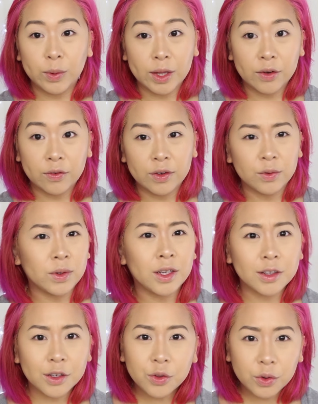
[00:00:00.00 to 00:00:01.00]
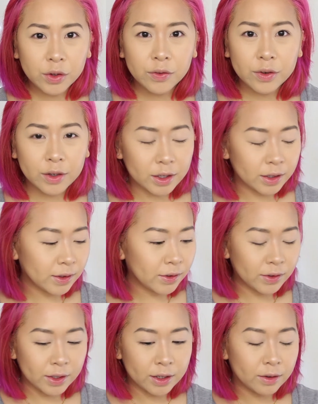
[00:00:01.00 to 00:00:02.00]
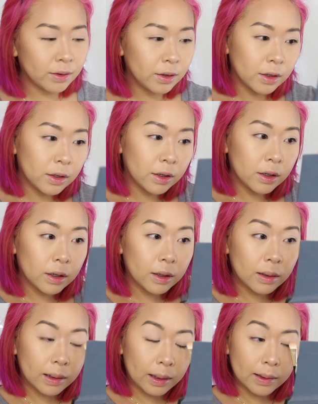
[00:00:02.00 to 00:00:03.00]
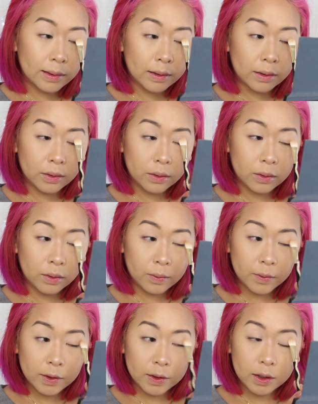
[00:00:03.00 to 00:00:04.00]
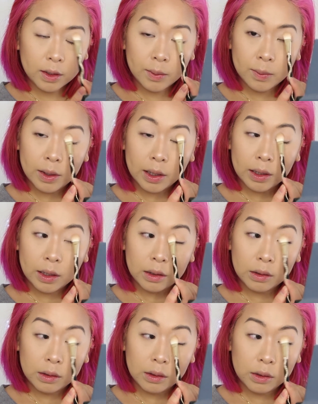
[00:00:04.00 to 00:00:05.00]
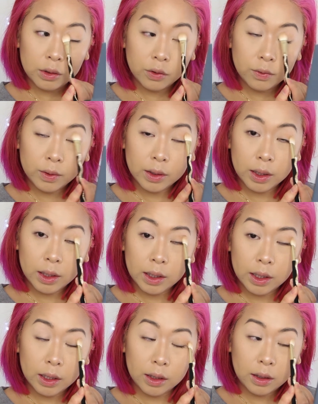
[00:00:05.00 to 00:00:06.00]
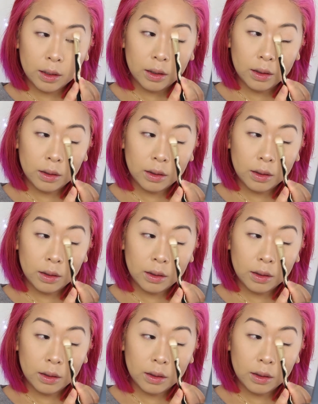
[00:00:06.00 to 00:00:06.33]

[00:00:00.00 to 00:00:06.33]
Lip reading: with that first one because I totally forgot until now. Okay, so I'm just gonna apply that all over the lid.